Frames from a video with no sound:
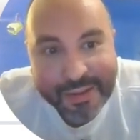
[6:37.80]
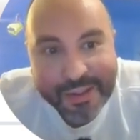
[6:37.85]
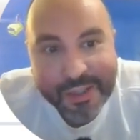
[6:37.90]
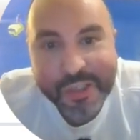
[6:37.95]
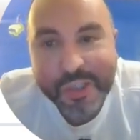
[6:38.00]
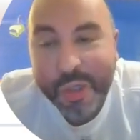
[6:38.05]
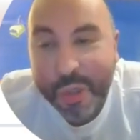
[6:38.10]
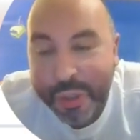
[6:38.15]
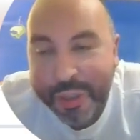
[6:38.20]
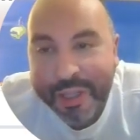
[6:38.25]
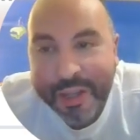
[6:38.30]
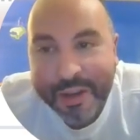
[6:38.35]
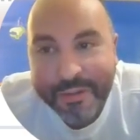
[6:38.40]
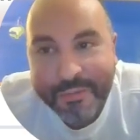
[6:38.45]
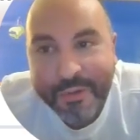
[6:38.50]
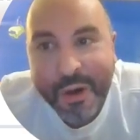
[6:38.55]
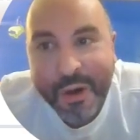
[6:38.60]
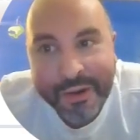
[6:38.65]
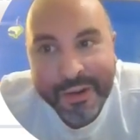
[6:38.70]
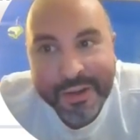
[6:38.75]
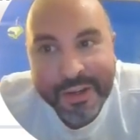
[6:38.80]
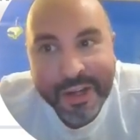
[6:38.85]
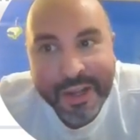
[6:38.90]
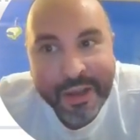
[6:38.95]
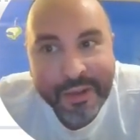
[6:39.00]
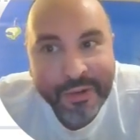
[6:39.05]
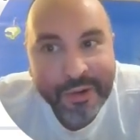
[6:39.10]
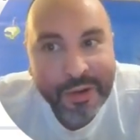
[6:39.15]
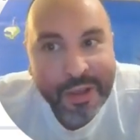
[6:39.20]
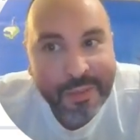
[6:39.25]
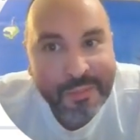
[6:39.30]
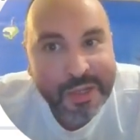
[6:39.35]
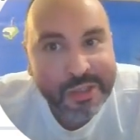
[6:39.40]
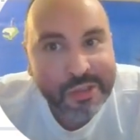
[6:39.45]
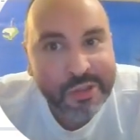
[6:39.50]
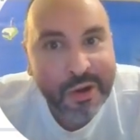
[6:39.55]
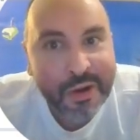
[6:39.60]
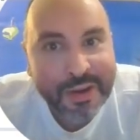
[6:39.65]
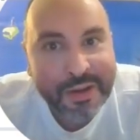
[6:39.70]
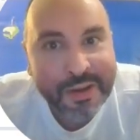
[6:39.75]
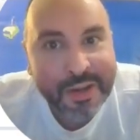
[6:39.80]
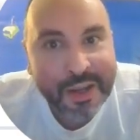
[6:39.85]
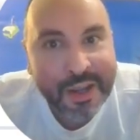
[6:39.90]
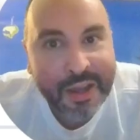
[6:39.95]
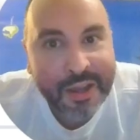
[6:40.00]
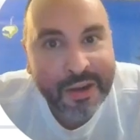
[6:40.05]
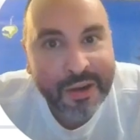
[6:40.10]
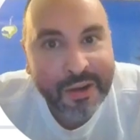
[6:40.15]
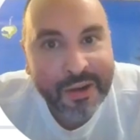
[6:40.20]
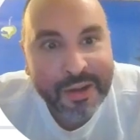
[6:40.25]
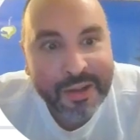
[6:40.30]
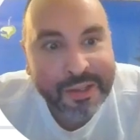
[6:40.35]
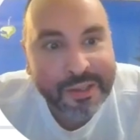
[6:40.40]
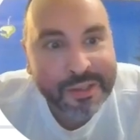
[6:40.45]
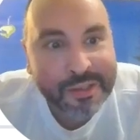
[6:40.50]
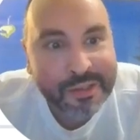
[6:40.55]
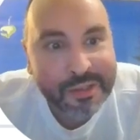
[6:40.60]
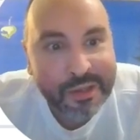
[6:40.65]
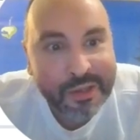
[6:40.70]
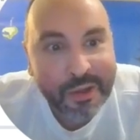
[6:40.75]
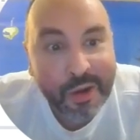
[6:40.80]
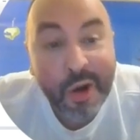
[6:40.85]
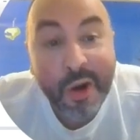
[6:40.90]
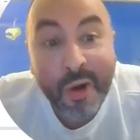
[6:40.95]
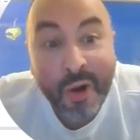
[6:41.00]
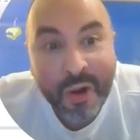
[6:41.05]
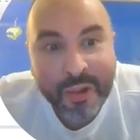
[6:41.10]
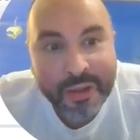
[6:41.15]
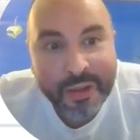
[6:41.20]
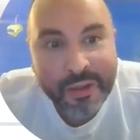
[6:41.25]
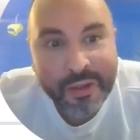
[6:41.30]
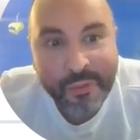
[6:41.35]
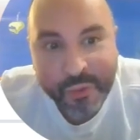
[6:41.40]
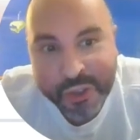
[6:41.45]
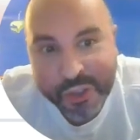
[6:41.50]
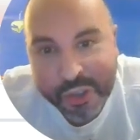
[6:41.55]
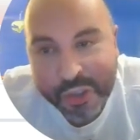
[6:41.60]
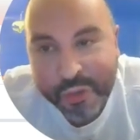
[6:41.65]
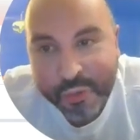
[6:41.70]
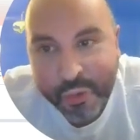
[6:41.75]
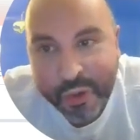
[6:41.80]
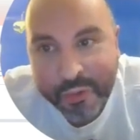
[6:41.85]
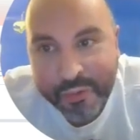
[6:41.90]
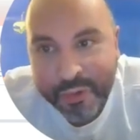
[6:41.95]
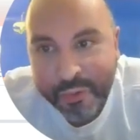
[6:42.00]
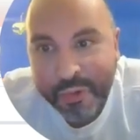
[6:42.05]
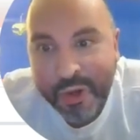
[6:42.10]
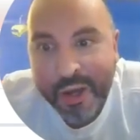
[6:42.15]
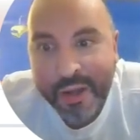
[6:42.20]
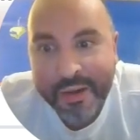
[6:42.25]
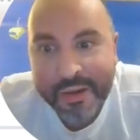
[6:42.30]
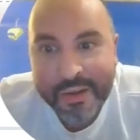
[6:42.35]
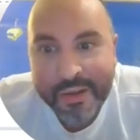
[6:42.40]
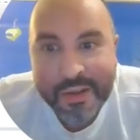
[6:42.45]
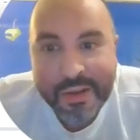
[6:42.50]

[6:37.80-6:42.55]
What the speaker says: it's a good thing for our indicator. That means our indicator is early, which is what we want.